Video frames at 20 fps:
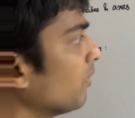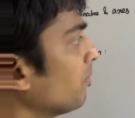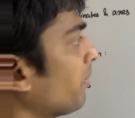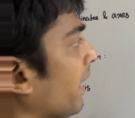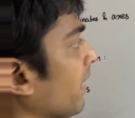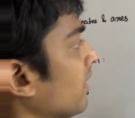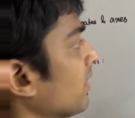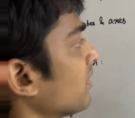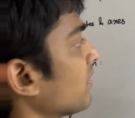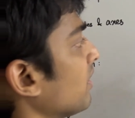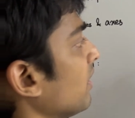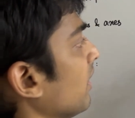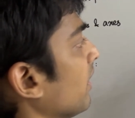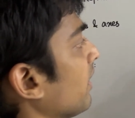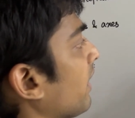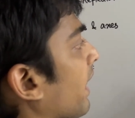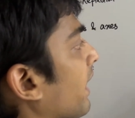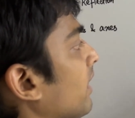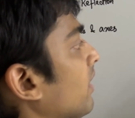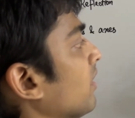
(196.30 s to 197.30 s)
-3,
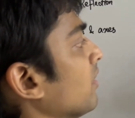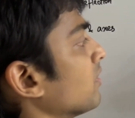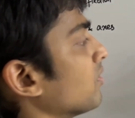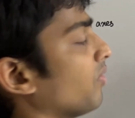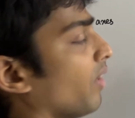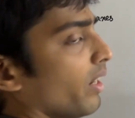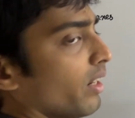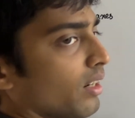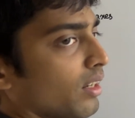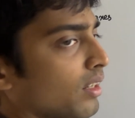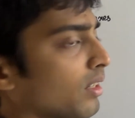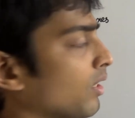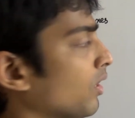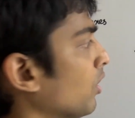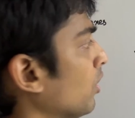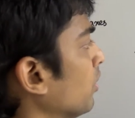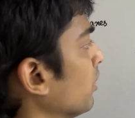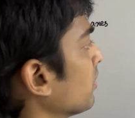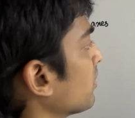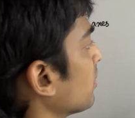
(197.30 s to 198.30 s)
and height is 1.
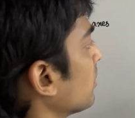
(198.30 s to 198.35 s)
So